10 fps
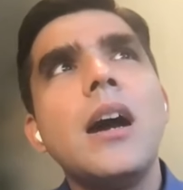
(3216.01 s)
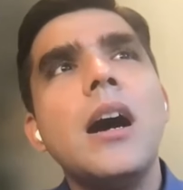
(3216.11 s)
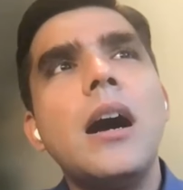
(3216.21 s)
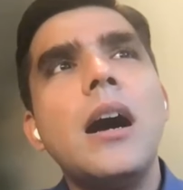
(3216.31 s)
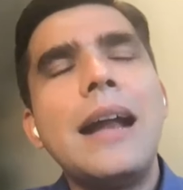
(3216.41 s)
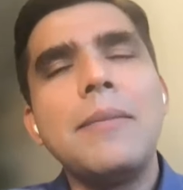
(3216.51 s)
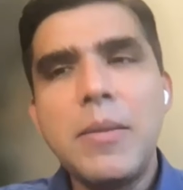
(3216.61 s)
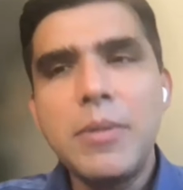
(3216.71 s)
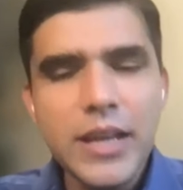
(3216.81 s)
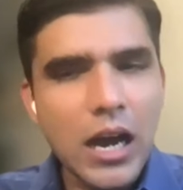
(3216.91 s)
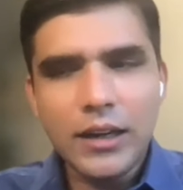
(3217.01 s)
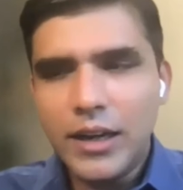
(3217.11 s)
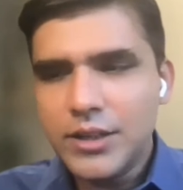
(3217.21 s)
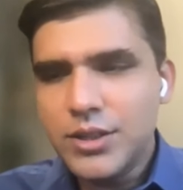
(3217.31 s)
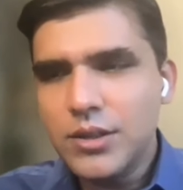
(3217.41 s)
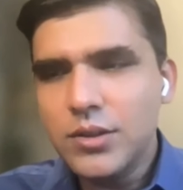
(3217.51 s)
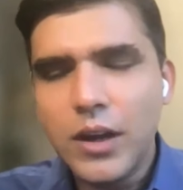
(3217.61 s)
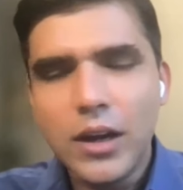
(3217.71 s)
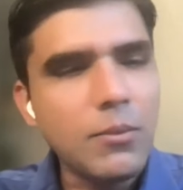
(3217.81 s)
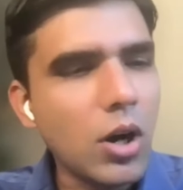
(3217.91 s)
Uh, and maybe the architectures of
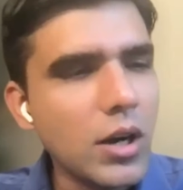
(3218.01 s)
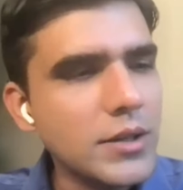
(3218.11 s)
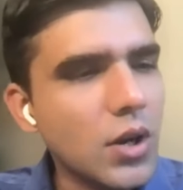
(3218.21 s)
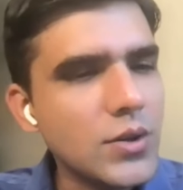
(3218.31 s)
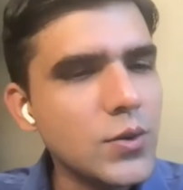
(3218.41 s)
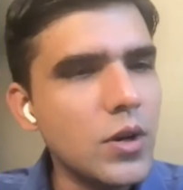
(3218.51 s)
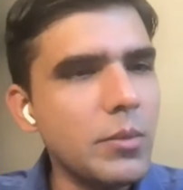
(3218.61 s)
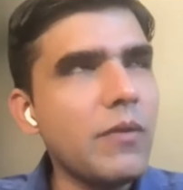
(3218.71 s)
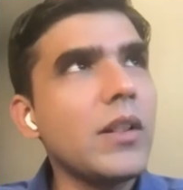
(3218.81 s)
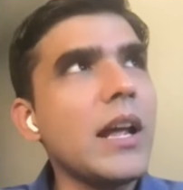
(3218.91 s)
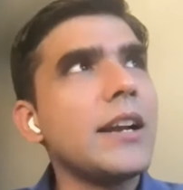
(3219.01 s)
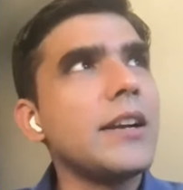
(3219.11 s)
current models is not suitable for